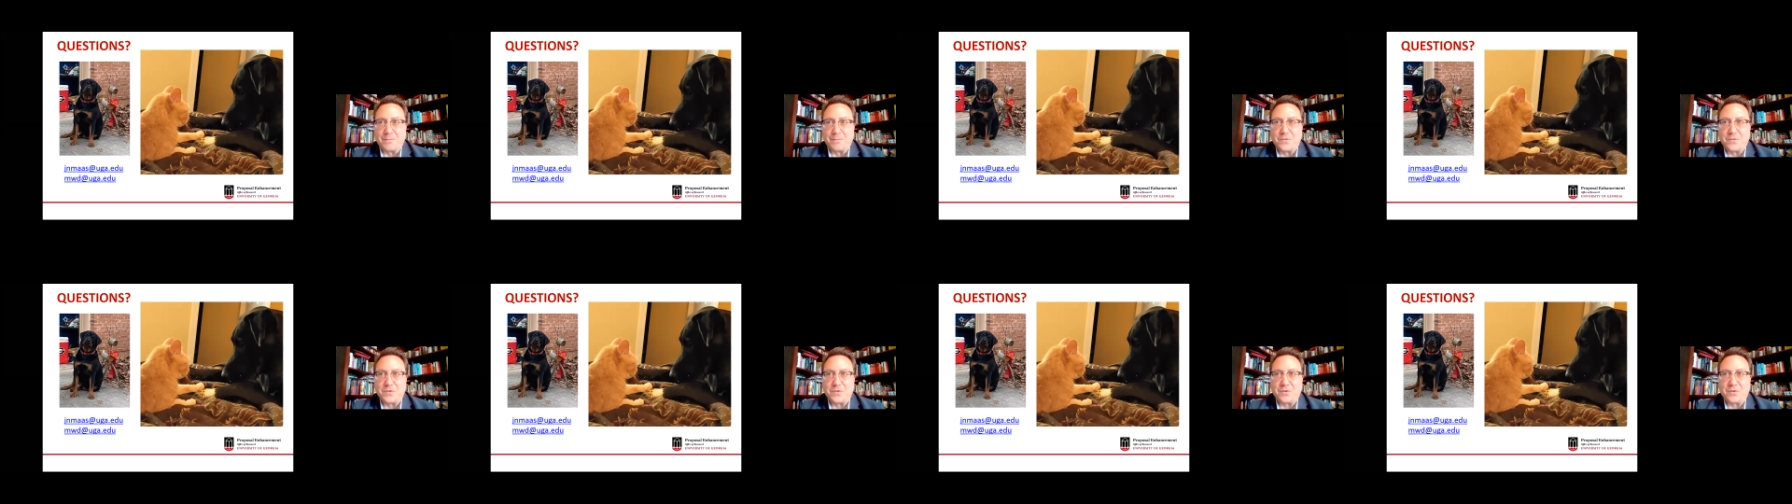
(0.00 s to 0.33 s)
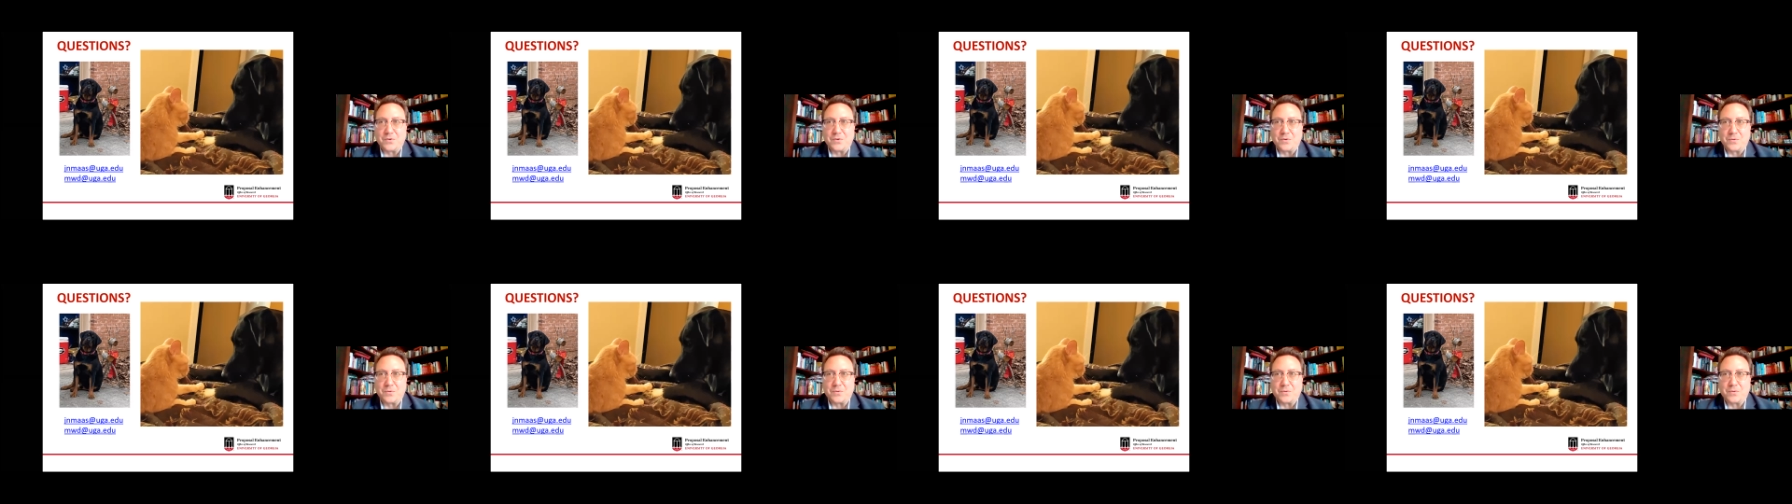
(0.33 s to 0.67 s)

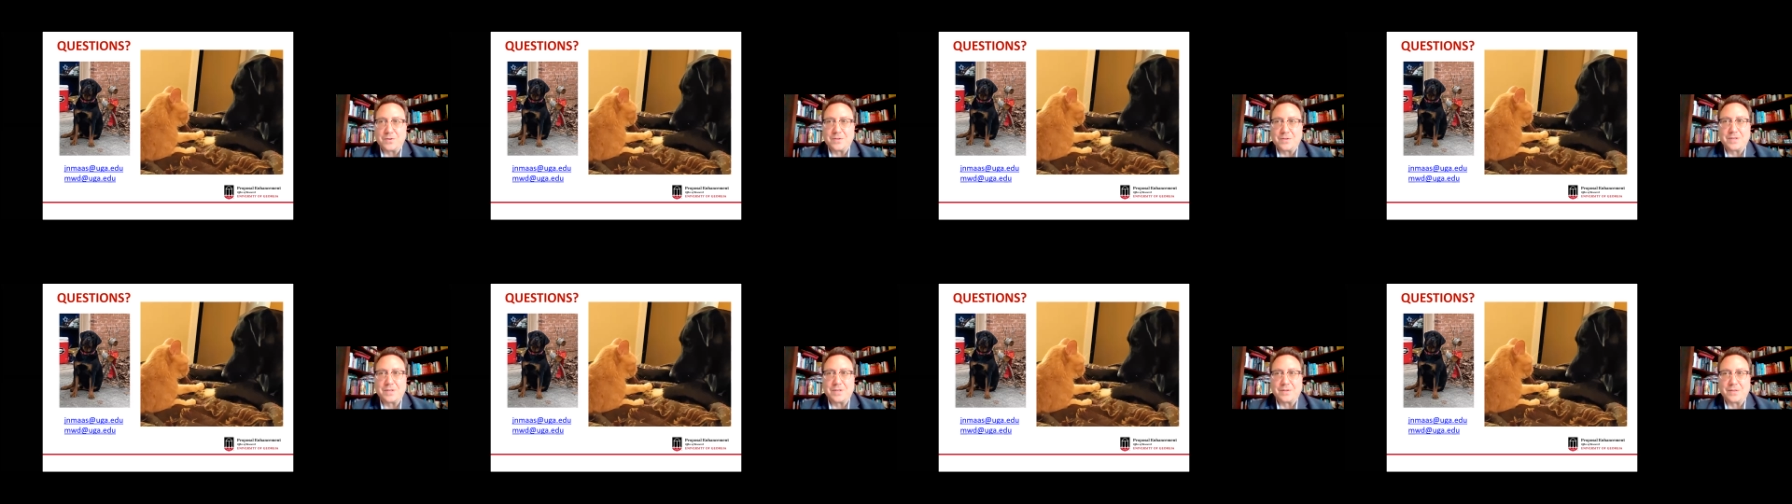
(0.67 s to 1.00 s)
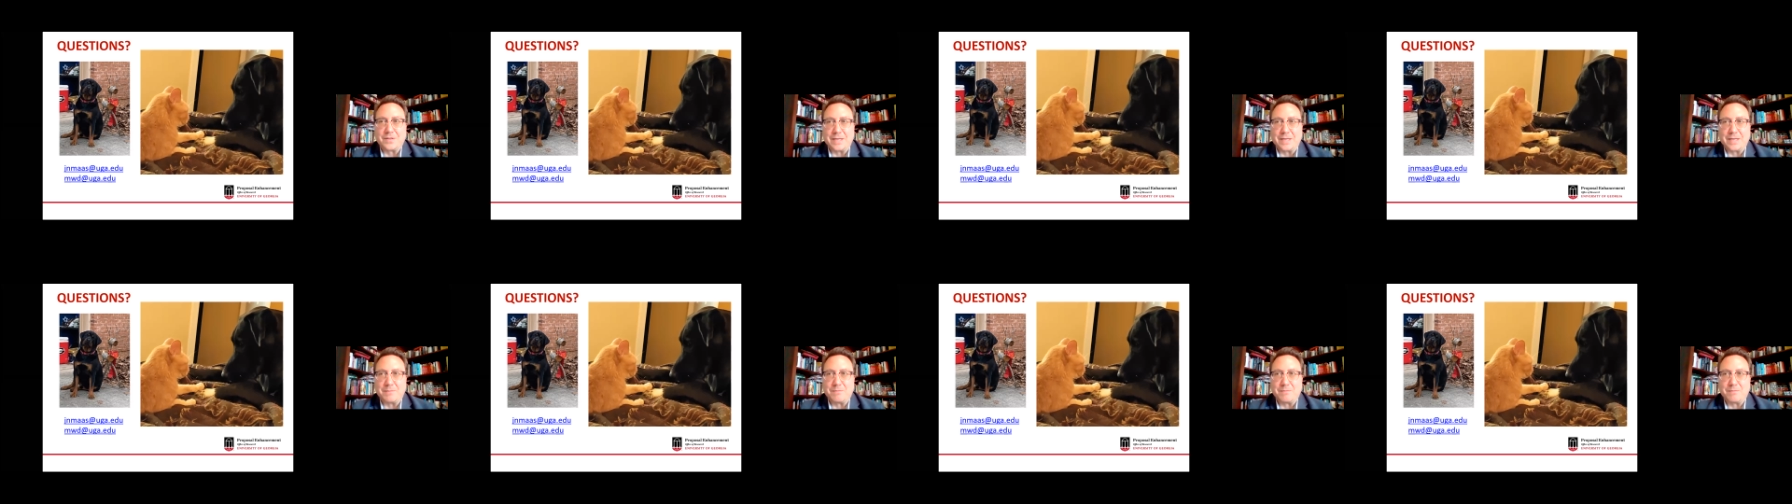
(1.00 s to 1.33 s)
to
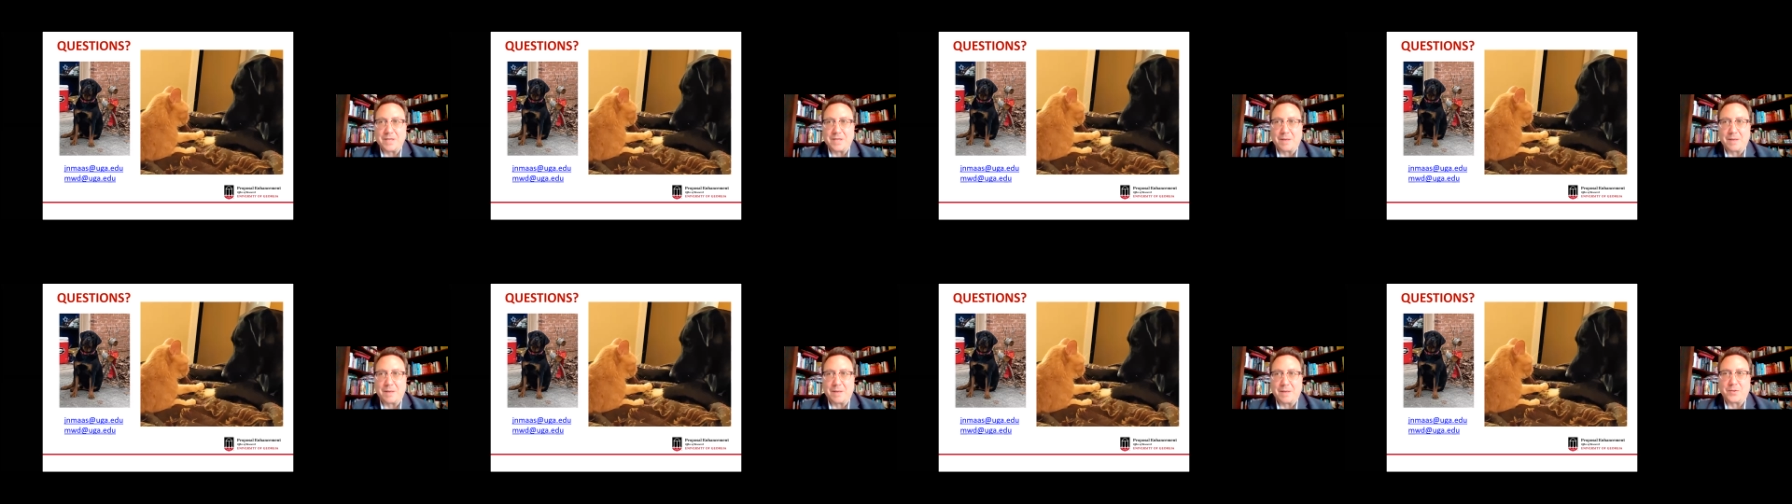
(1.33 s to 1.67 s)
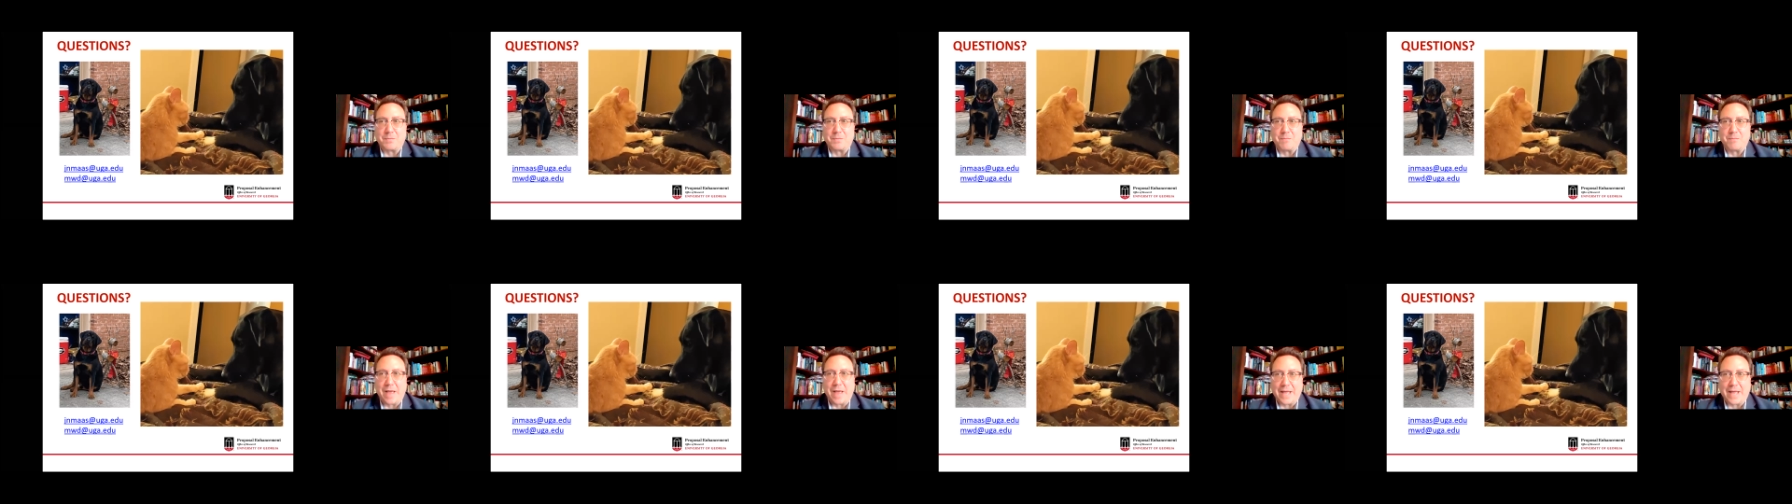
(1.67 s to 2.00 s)
clearly be able to